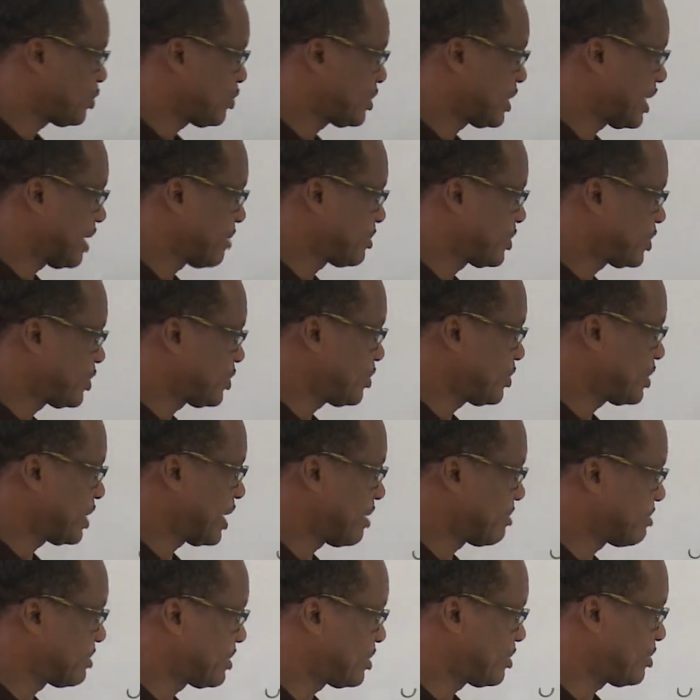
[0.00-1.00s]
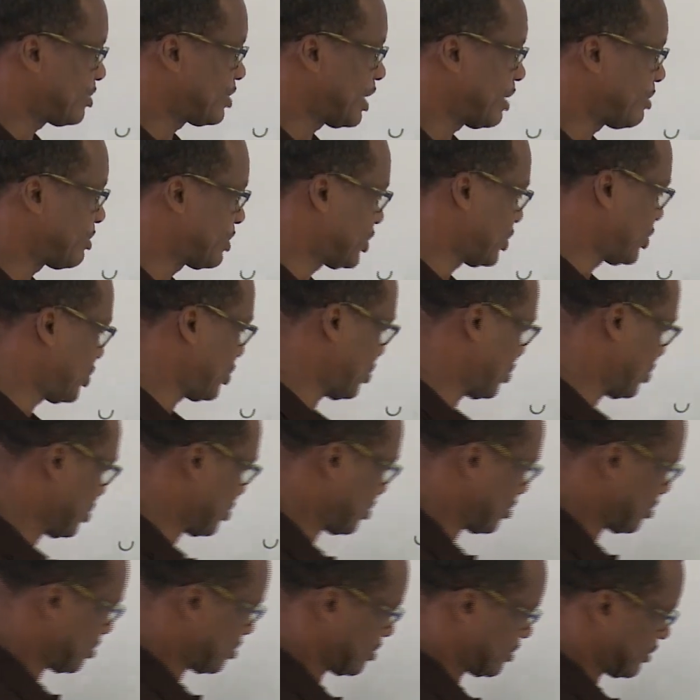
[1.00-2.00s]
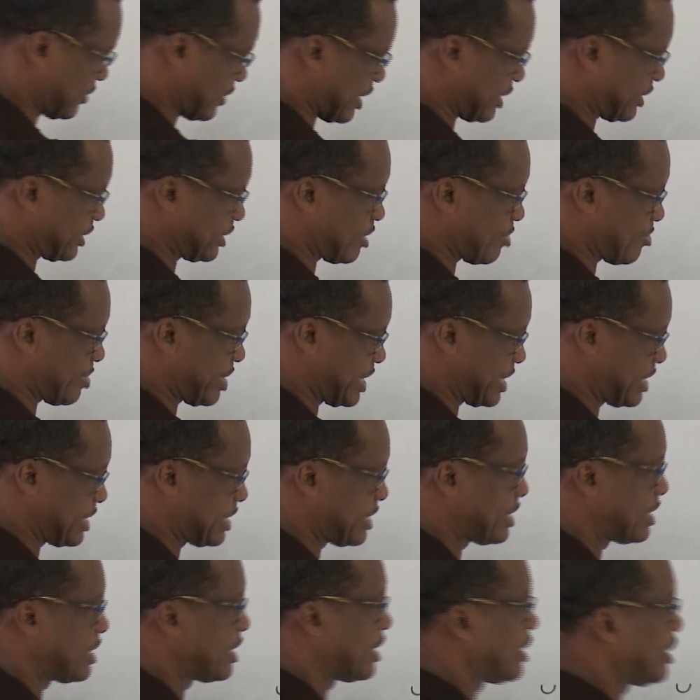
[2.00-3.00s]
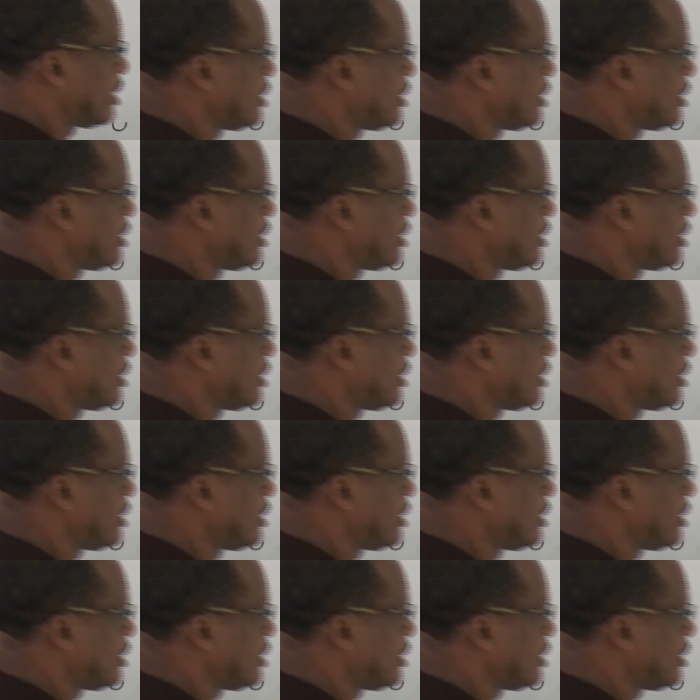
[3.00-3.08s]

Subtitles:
2 times 2 times 2 times 2. That's how many?